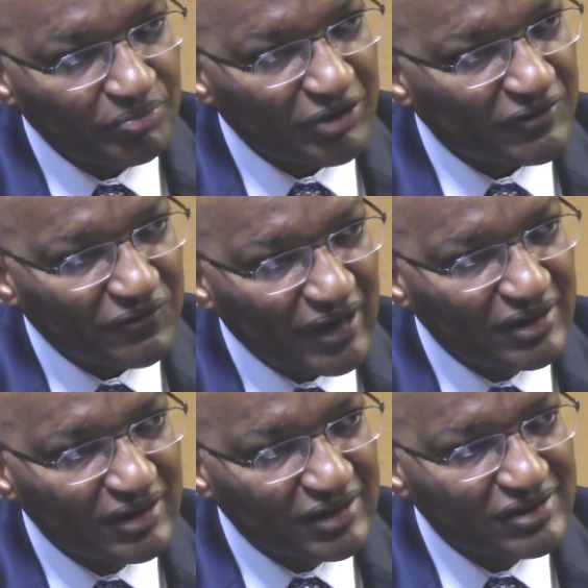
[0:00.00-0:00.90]
But
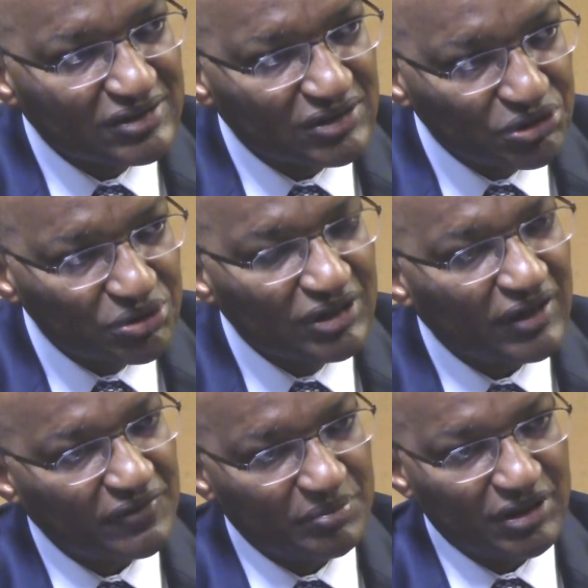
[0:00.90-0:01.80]
funding should
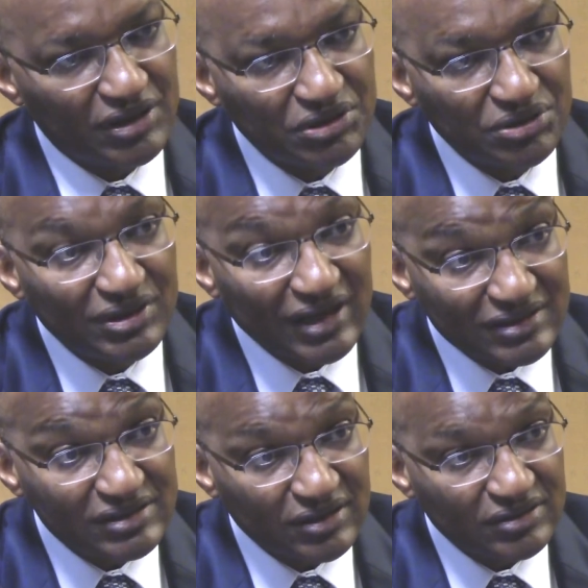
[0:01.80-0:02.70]
never be the issue in that
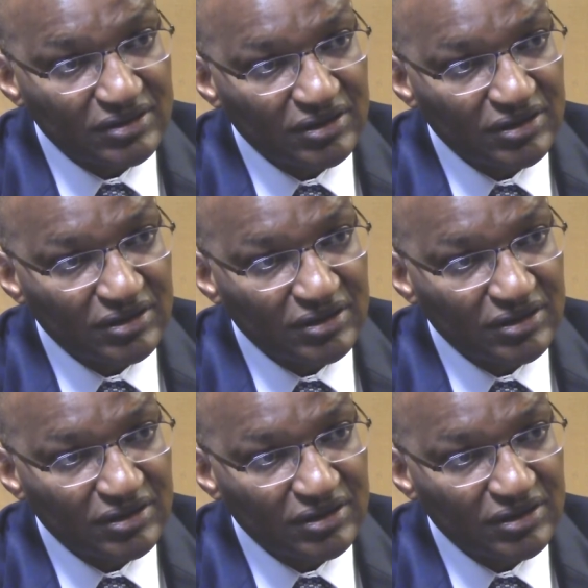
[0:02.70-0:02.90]
sense.